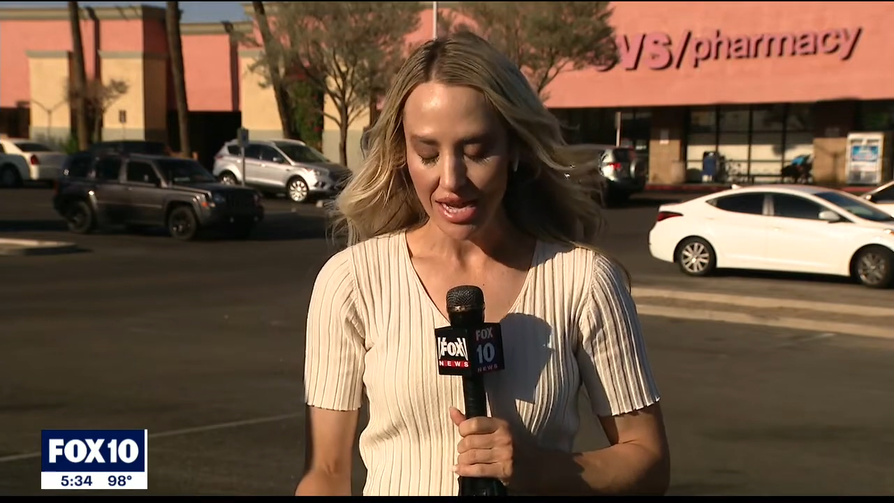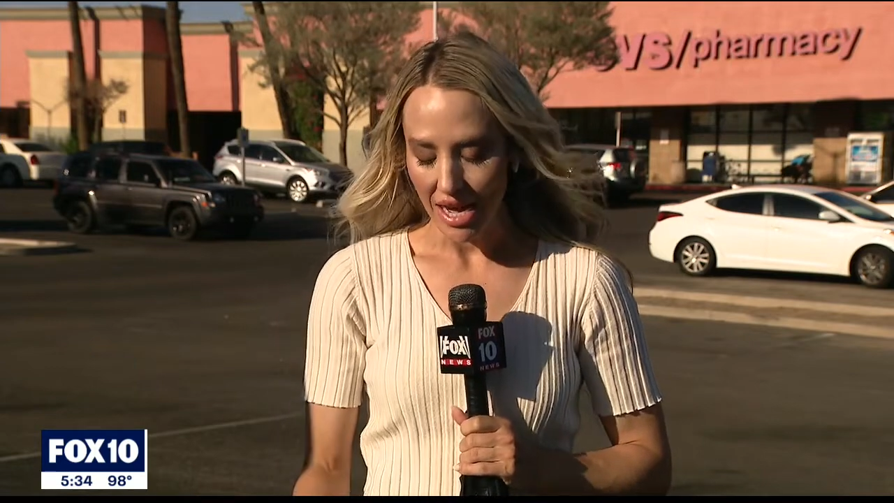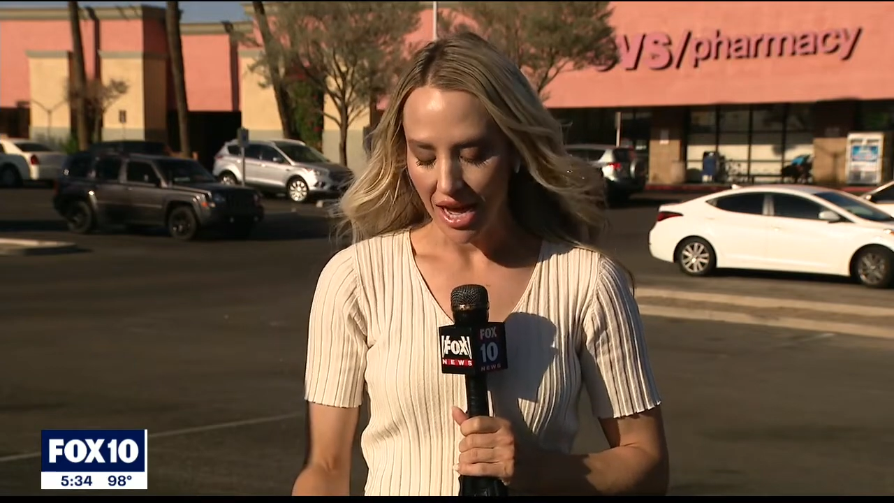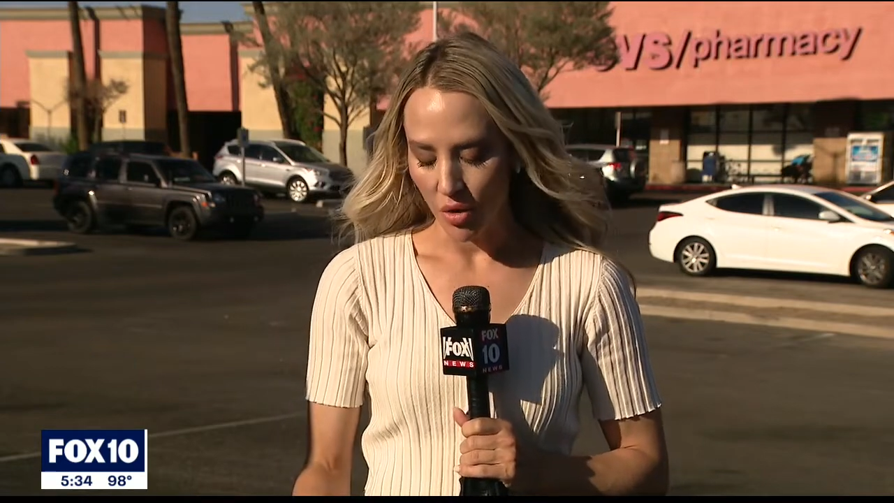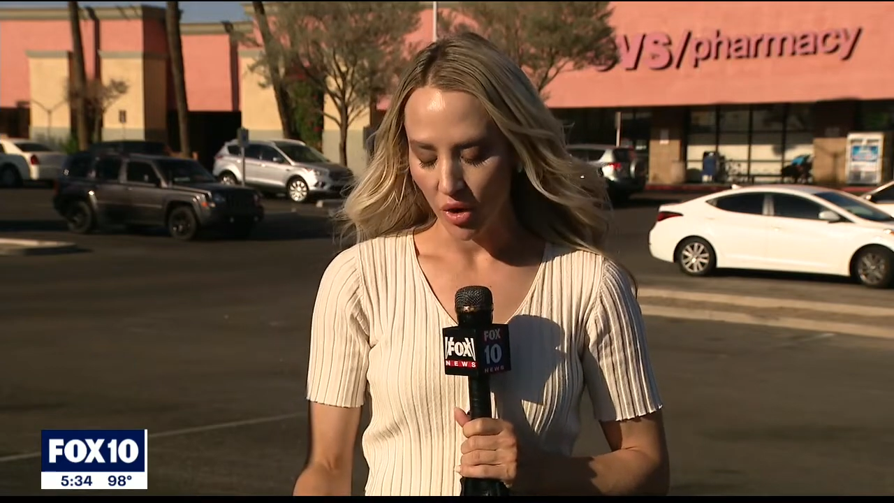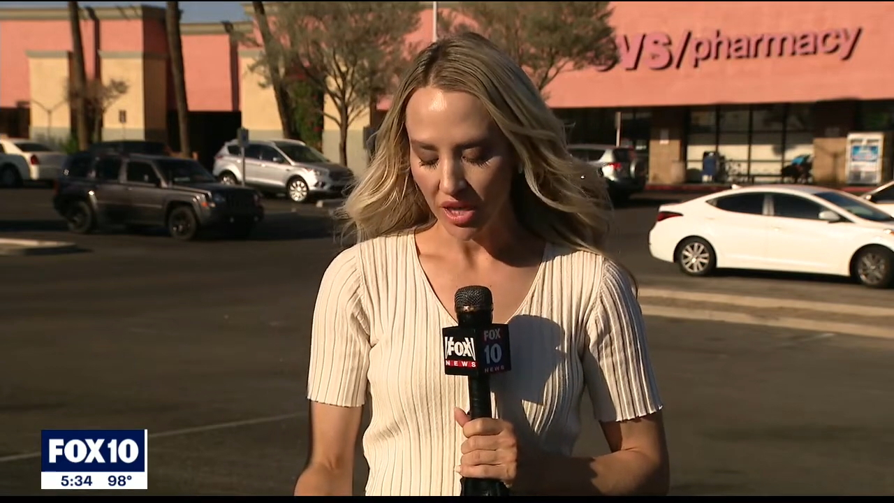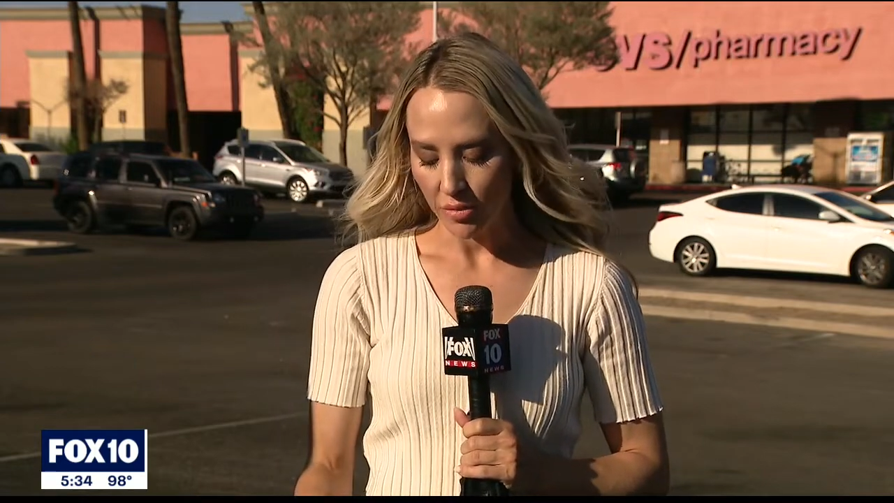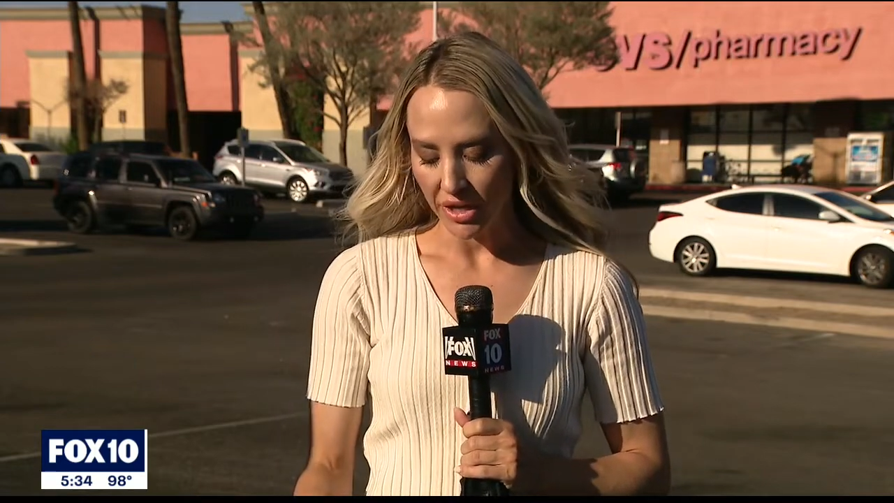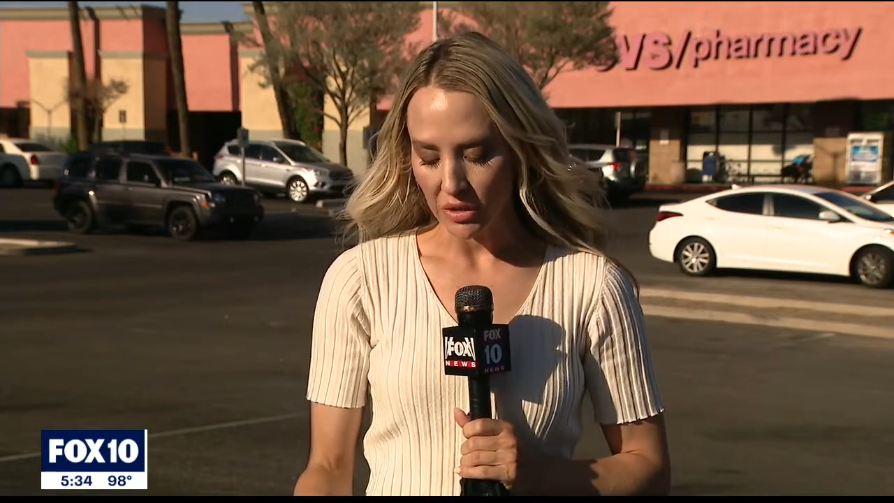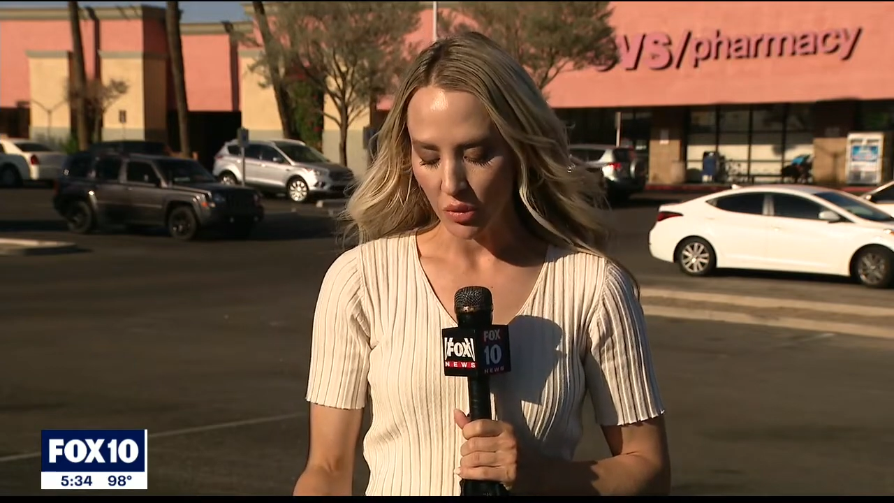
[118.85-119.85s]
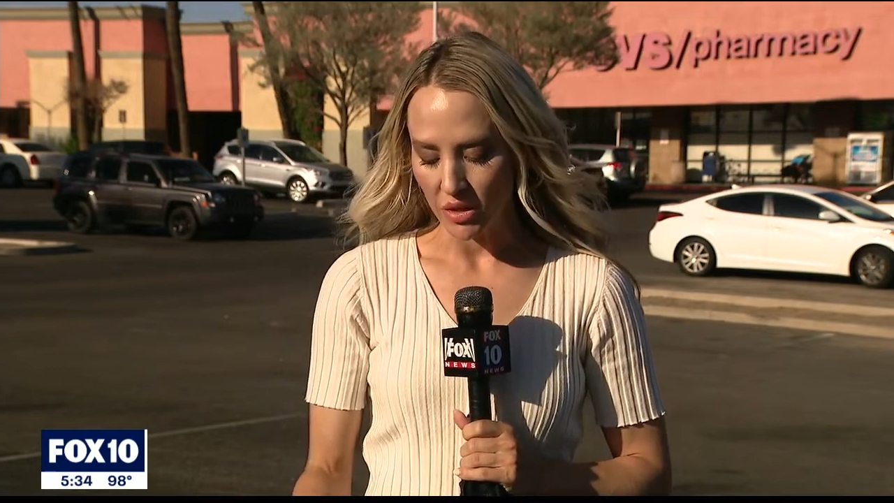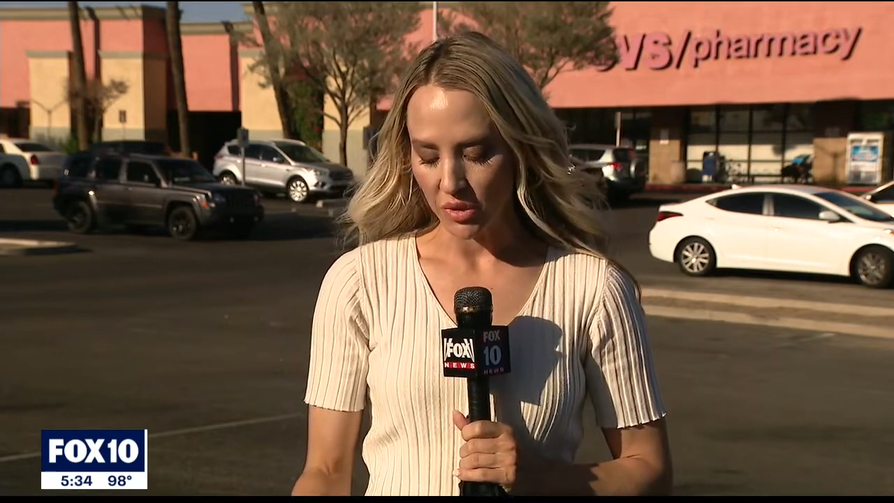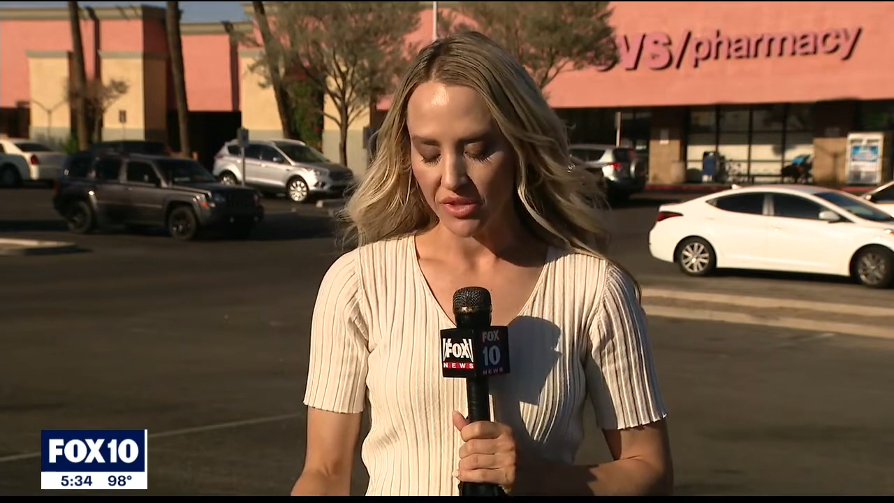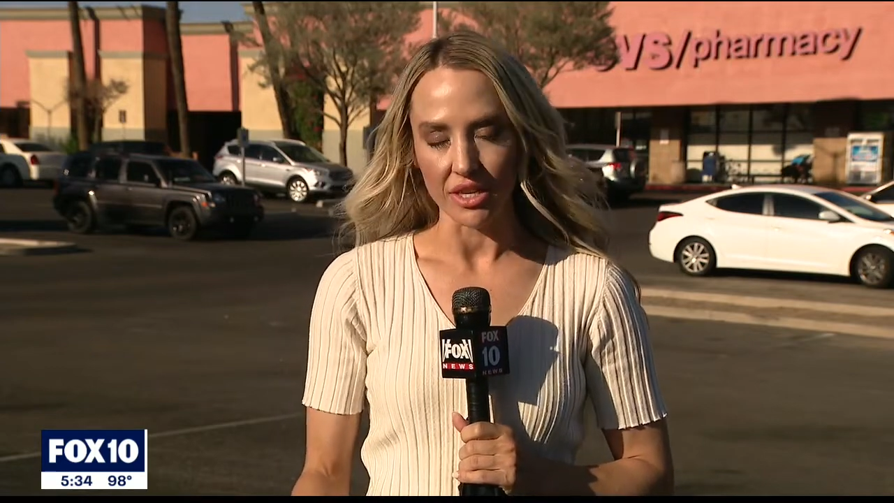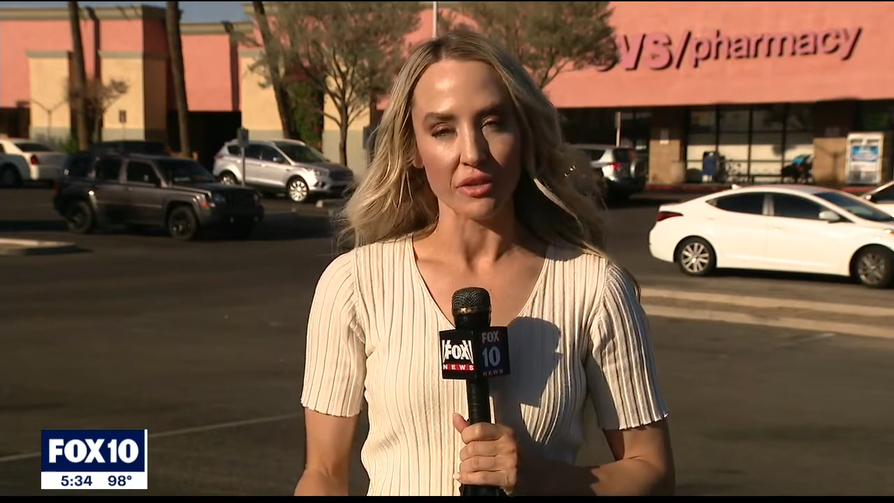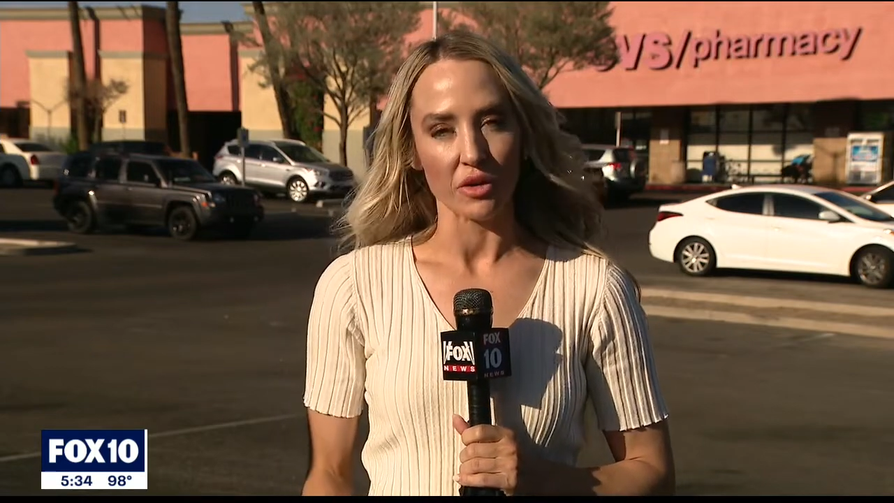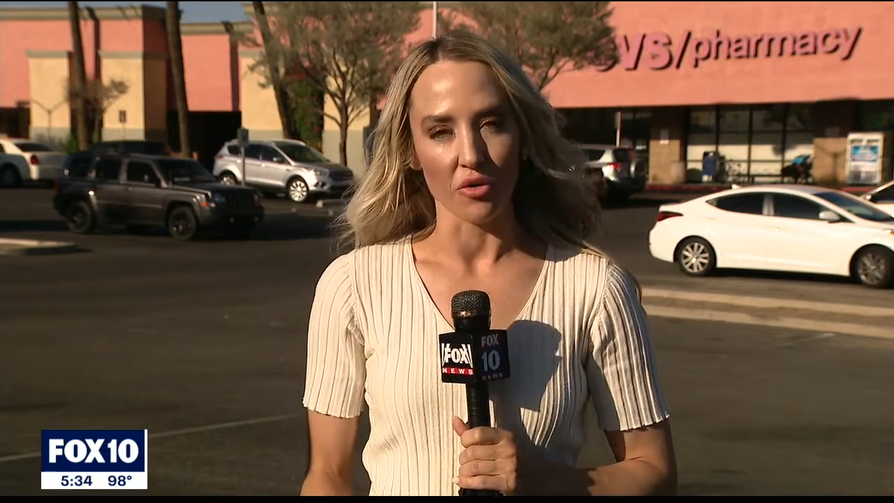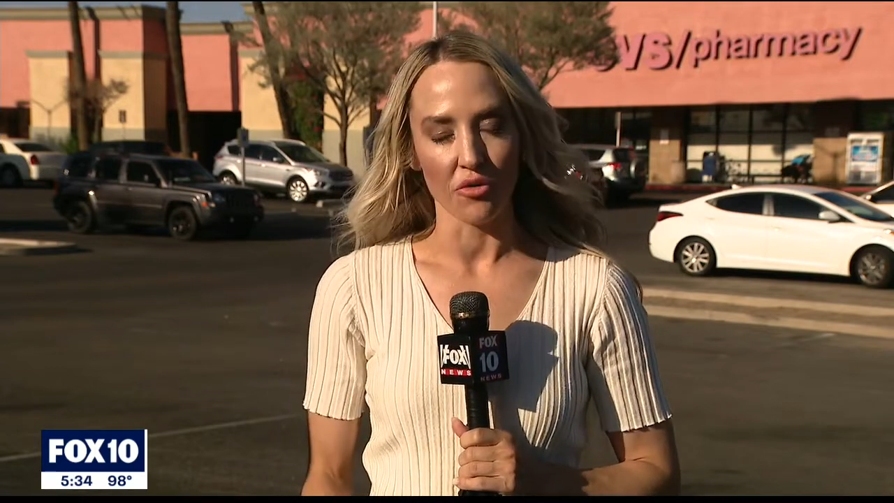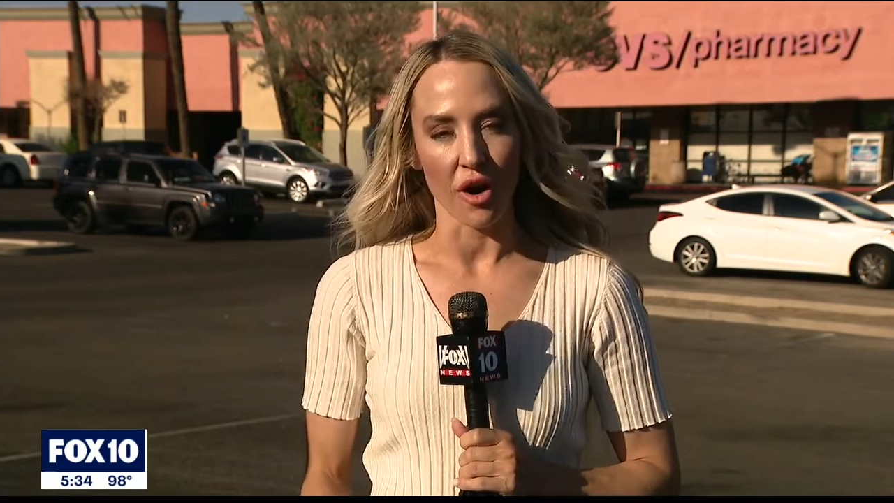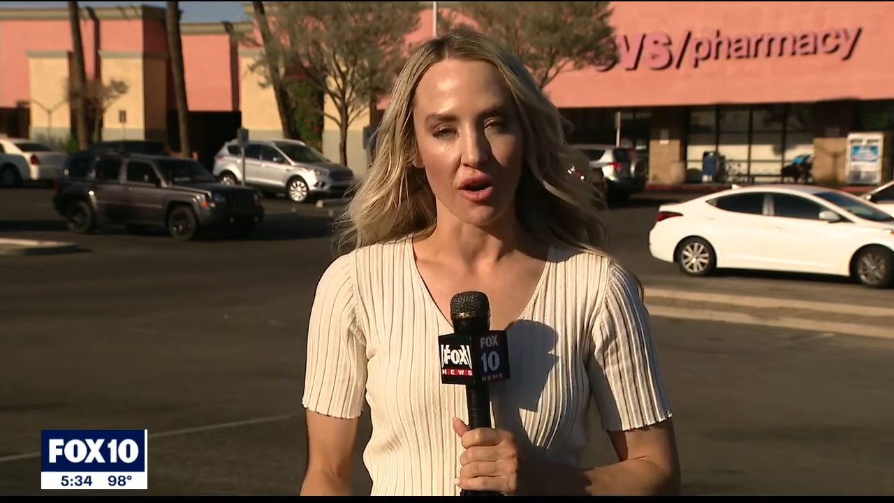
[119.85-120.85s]
Uh, one of the biggest ones we've seen so
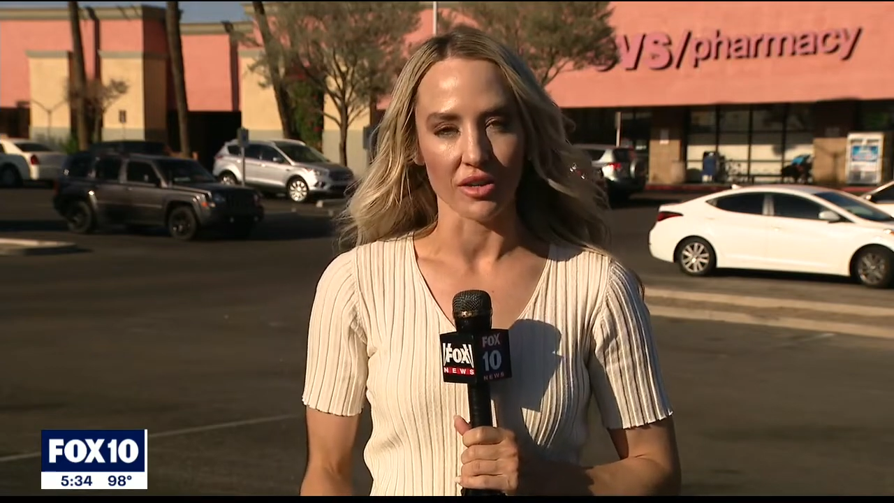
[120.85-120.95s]
far,